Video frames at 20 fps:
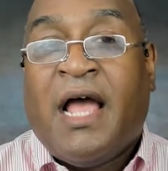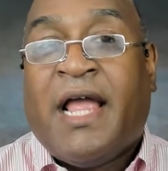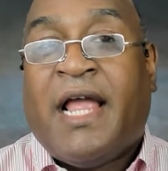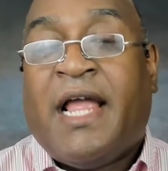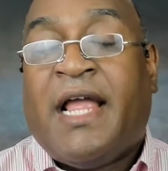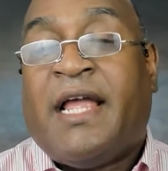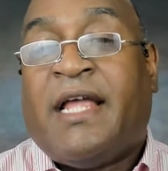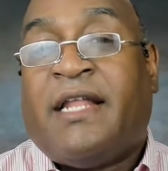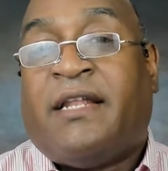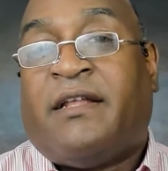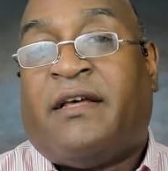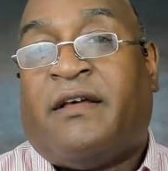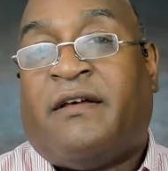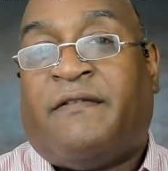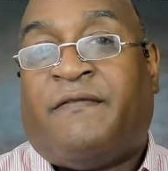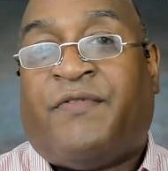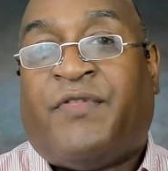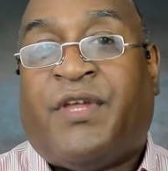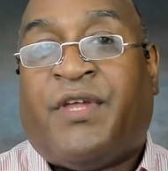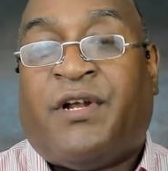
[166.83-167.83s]

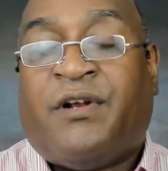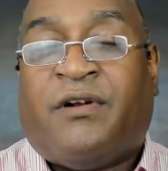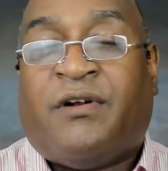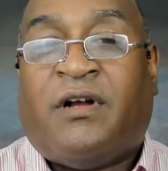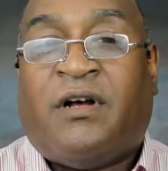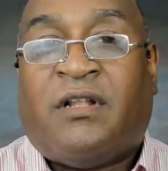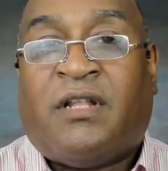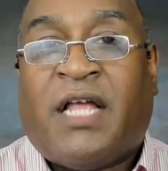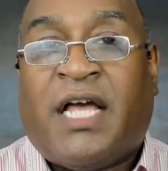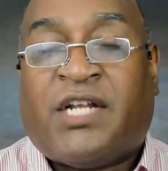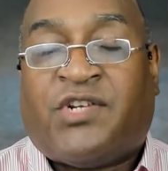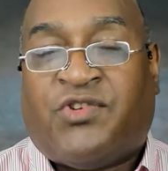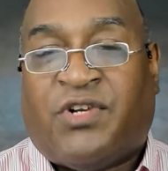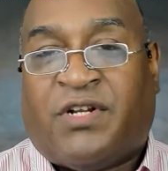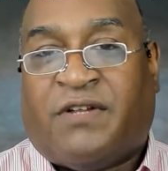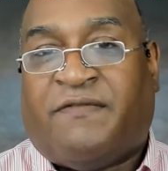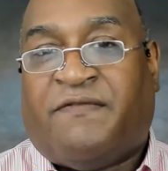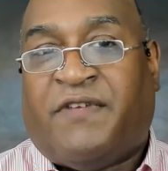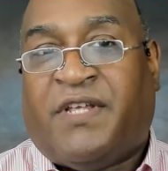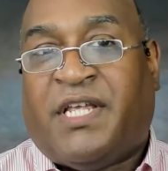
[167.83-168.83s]
in their
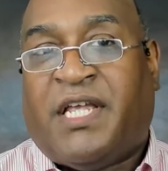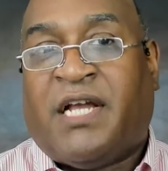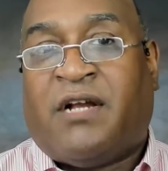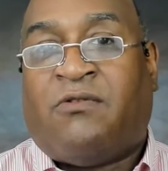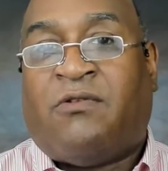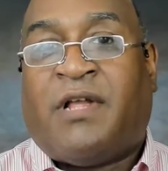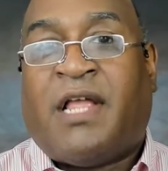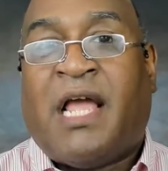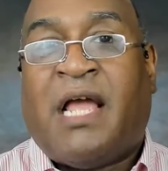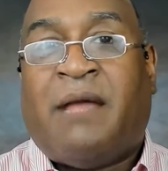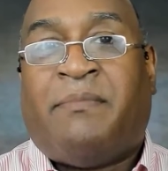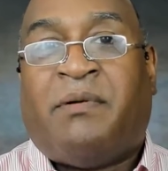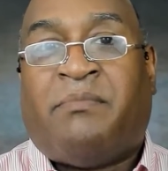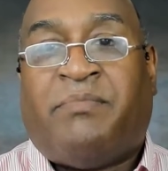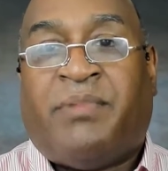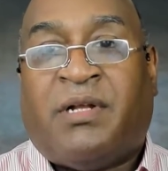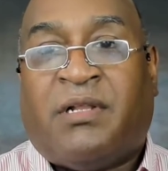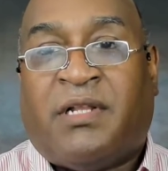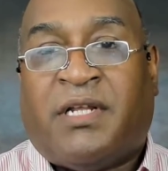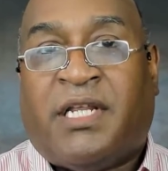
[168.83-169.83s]
electric vehicle
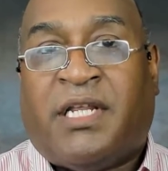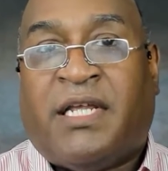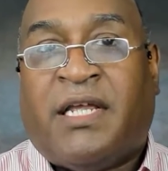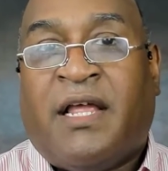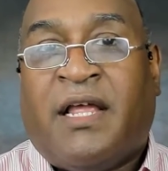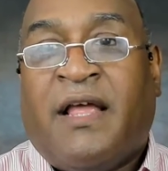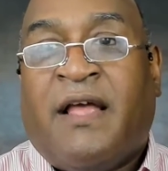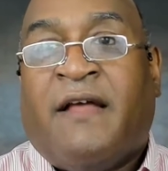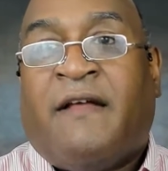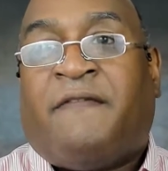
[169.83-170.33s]
capability